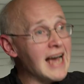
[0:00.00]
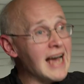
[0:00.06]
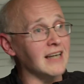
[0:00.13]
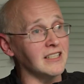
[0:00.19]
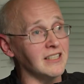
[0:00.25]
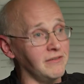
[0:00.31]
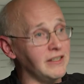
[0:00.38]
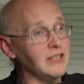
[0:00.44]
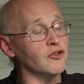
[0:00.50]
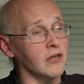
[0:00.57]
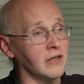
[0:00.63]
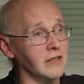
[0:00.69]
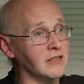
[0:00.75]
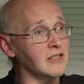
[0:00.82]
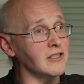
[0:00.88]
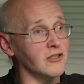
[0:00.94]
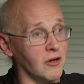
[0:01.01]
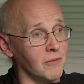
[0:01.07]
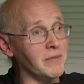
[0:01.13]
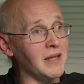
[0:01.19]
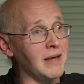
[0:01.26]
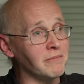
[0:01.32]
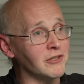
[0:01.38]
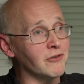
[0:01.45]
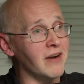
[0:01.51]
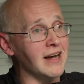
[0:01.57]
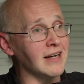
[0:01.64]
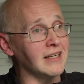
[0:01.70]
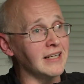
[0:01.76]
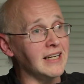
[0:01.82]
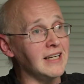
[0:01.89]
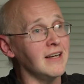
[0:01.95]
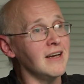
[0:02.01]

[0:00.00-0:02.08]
actively trying to stop them directly.